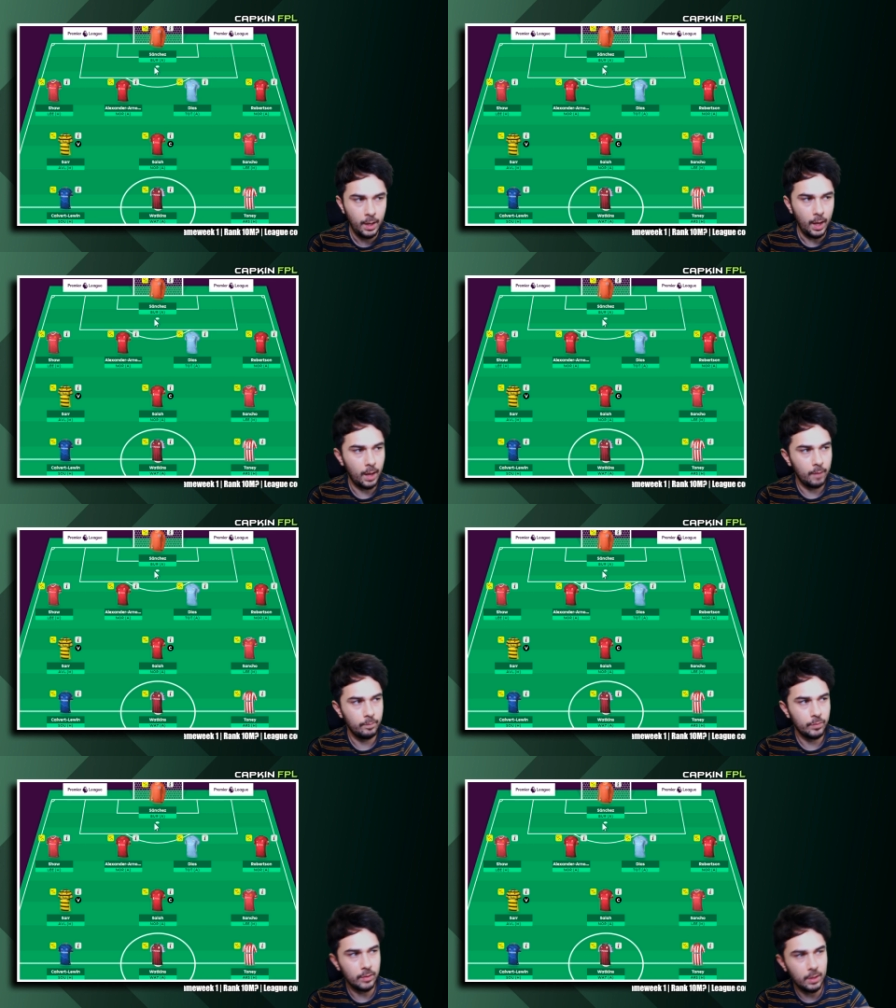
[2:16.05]

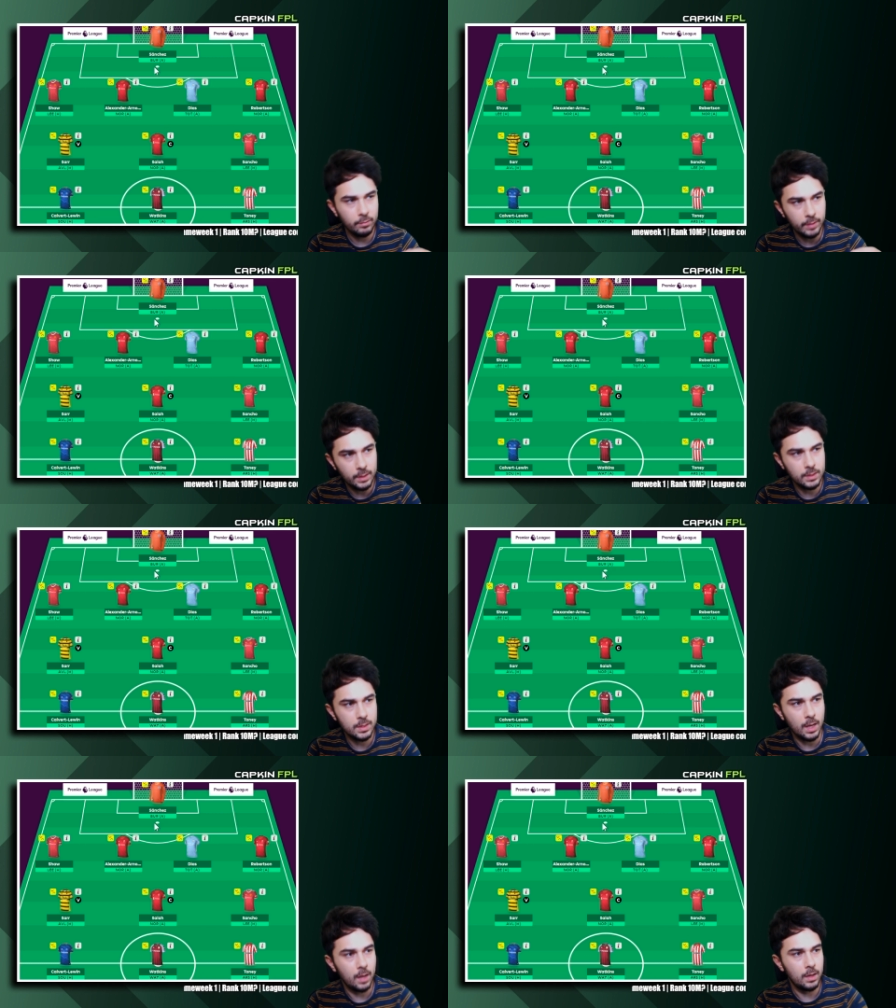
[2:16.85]
And there is
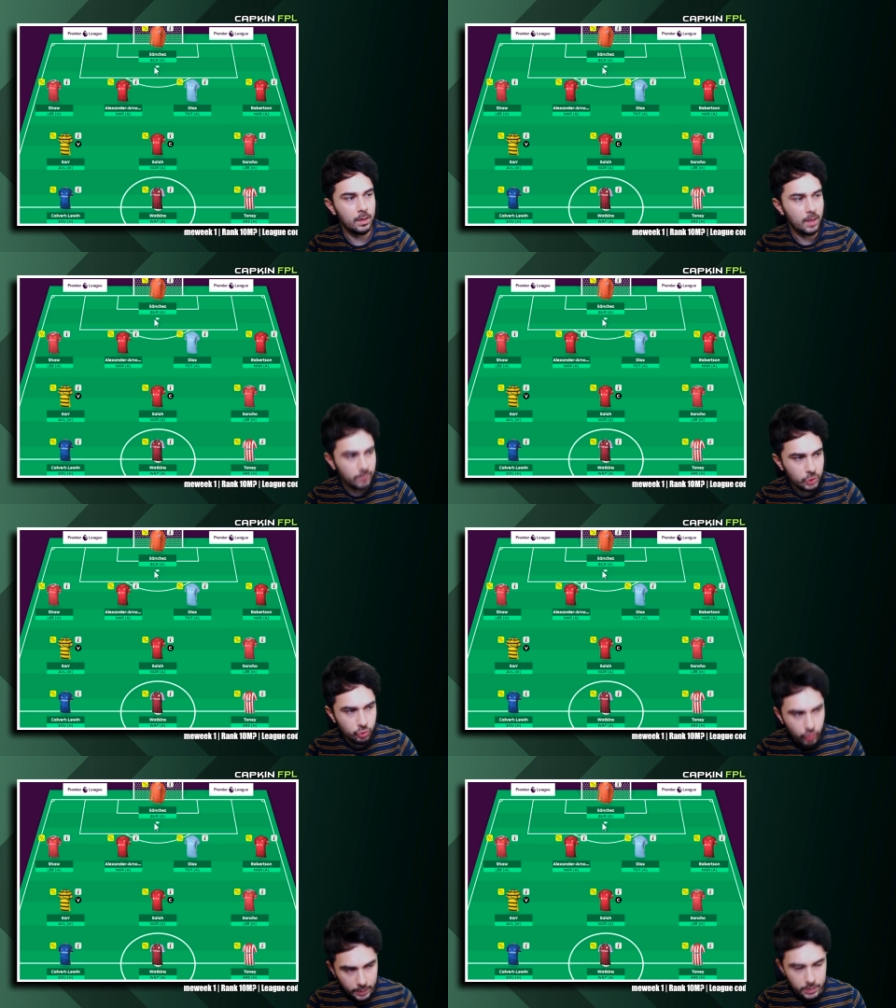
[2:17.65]
another
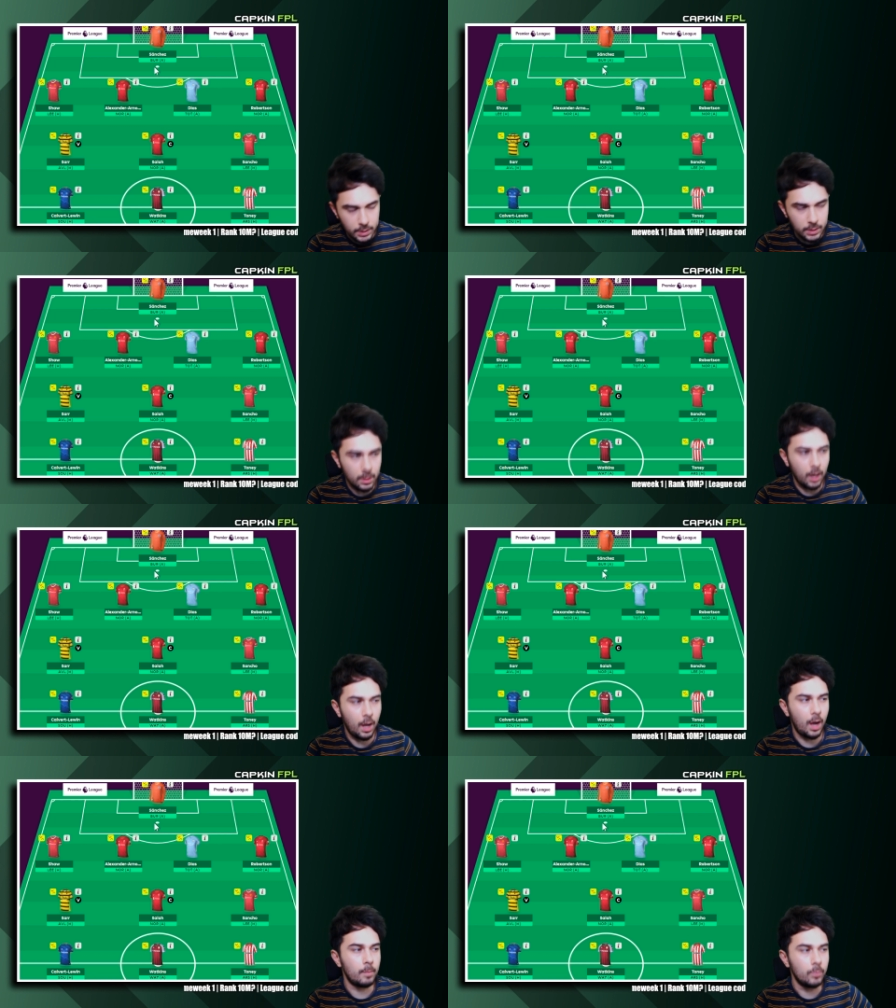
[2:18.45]
strategy that
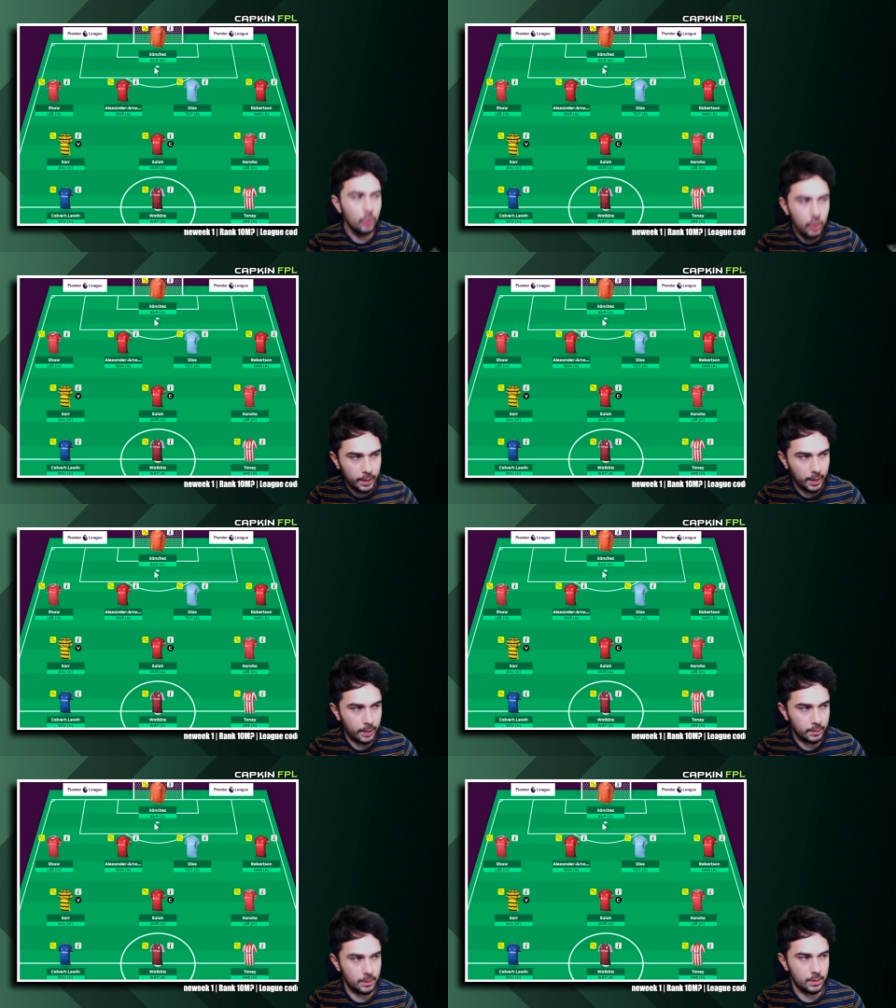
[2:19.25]
I'm looking at
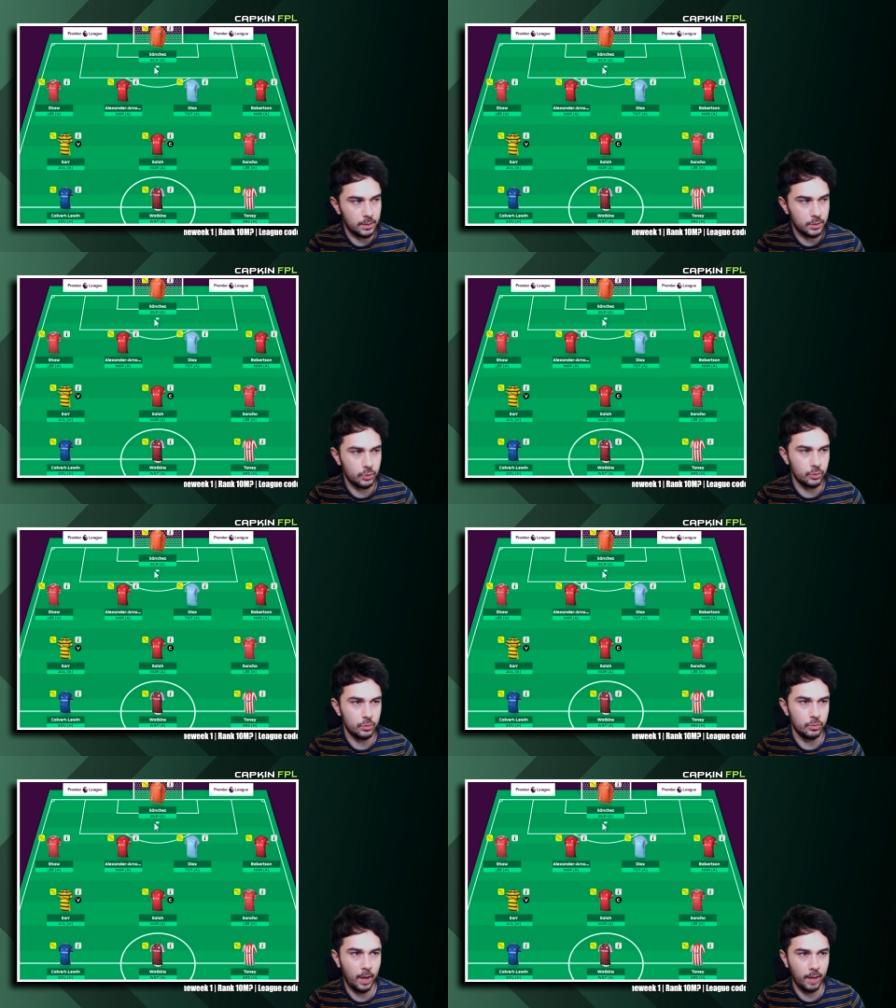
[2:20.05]
is
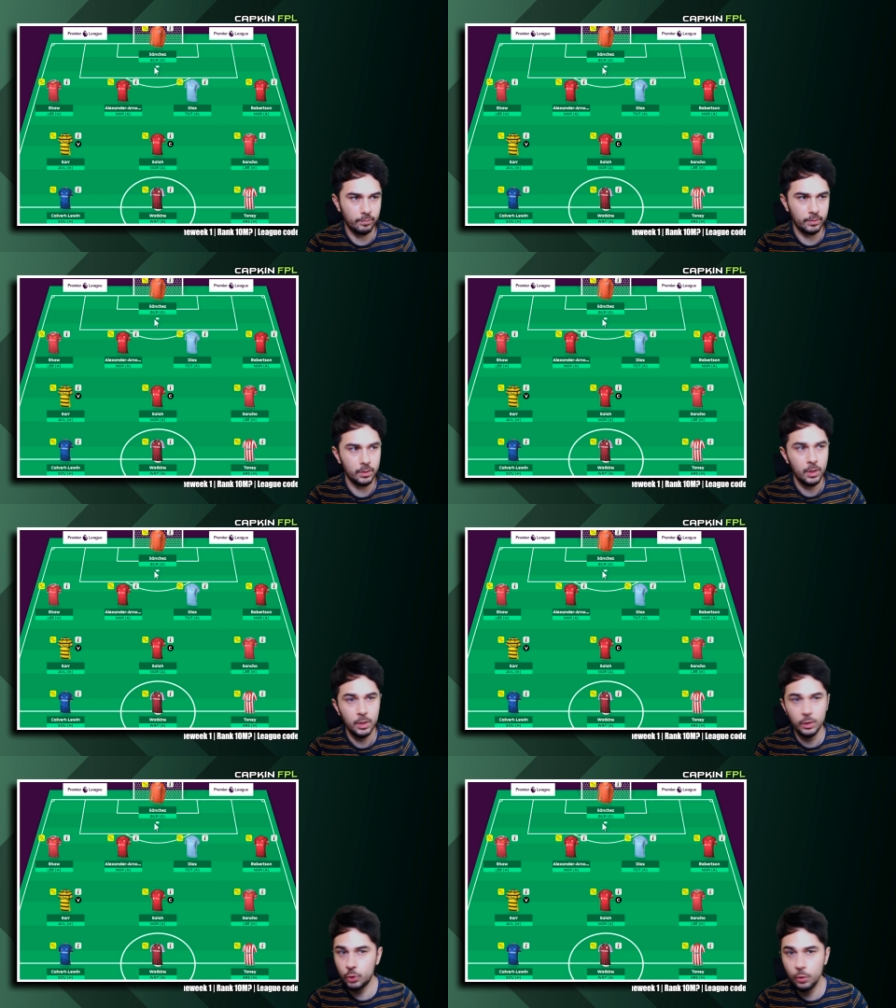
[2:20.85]
to having
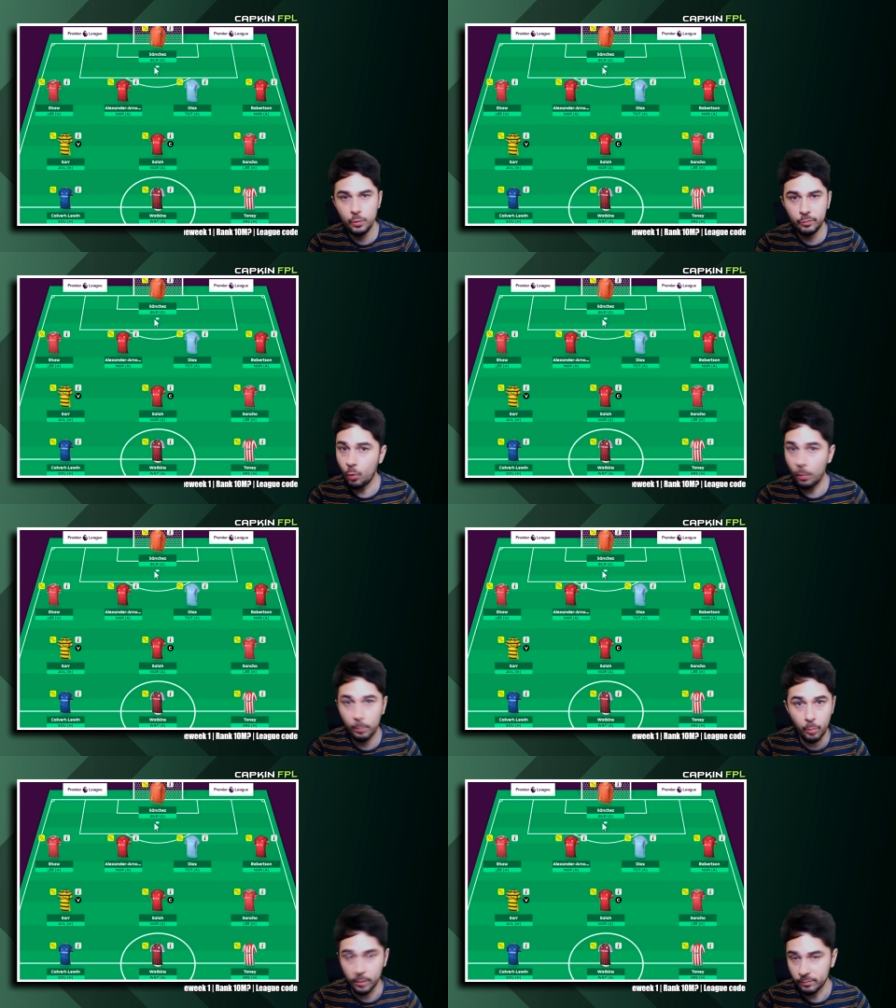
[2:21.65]
two
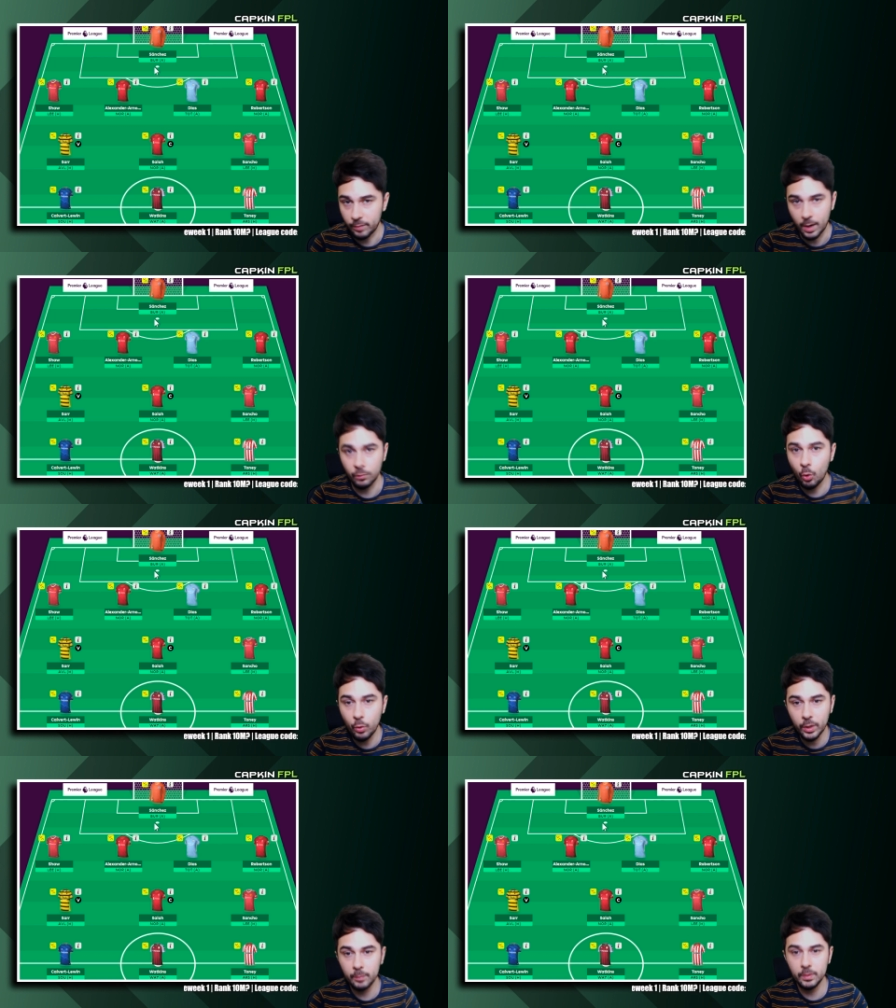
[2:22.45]
4.5
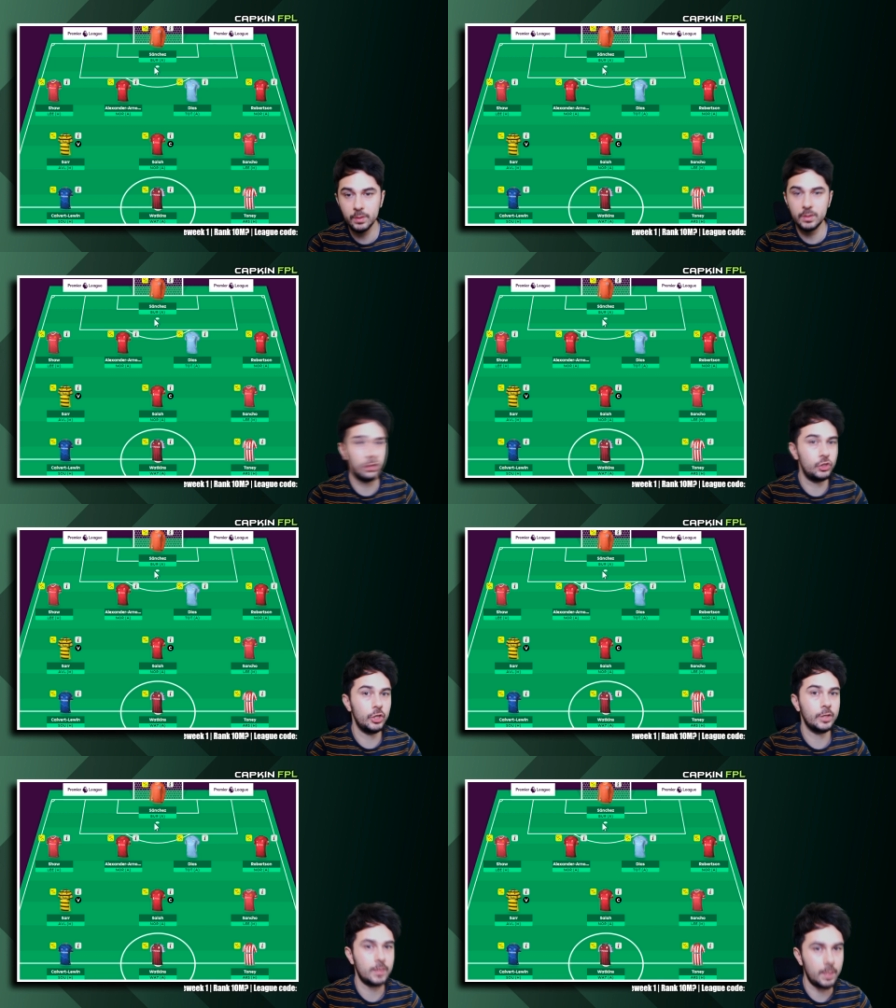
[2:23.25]
goalkeepers
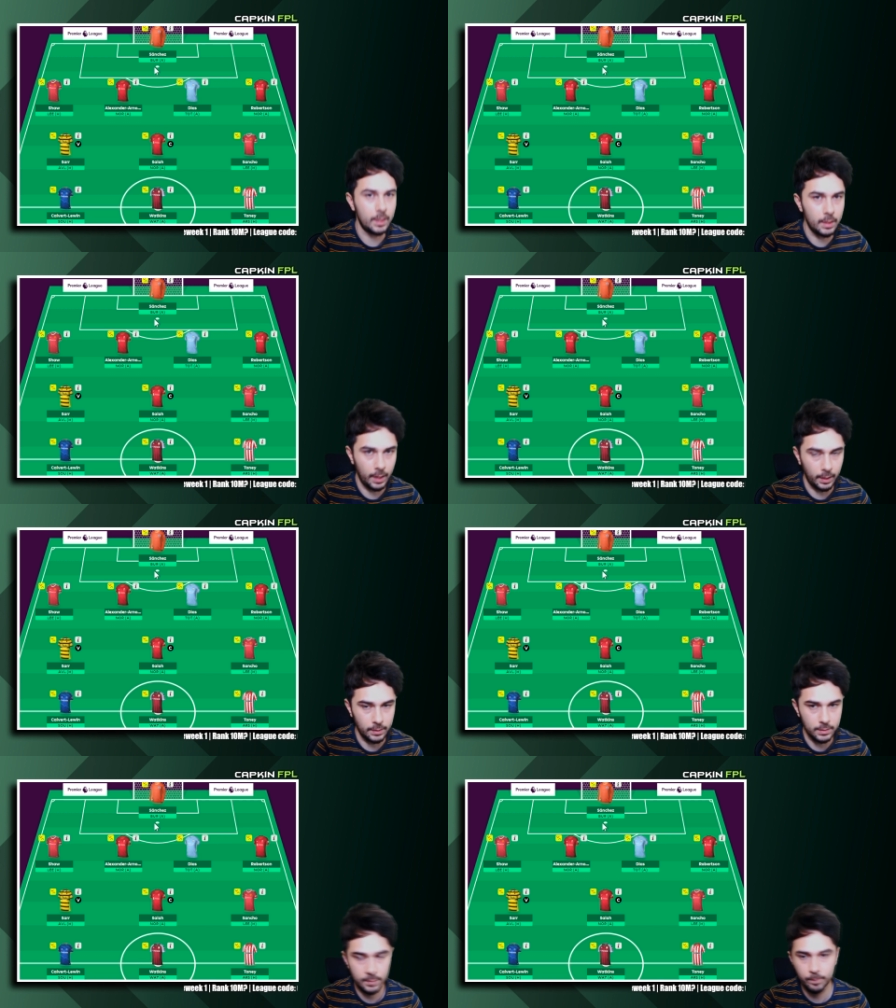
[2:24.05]
just in
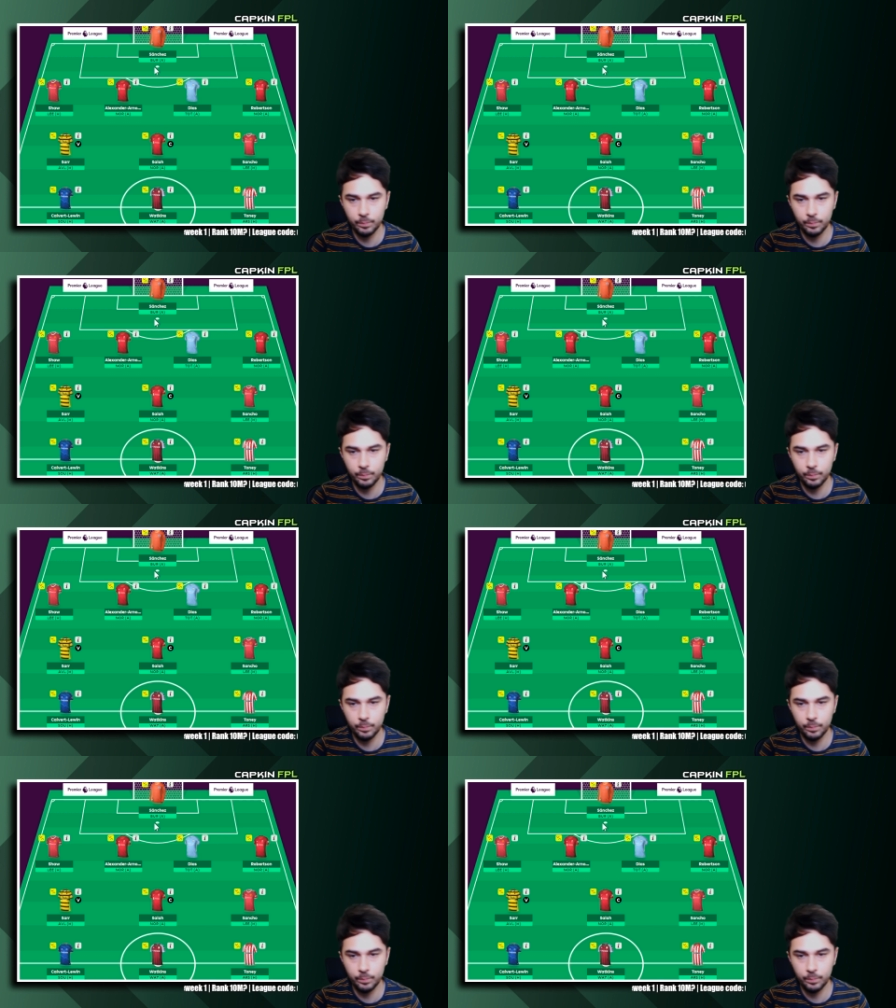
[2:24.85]
case.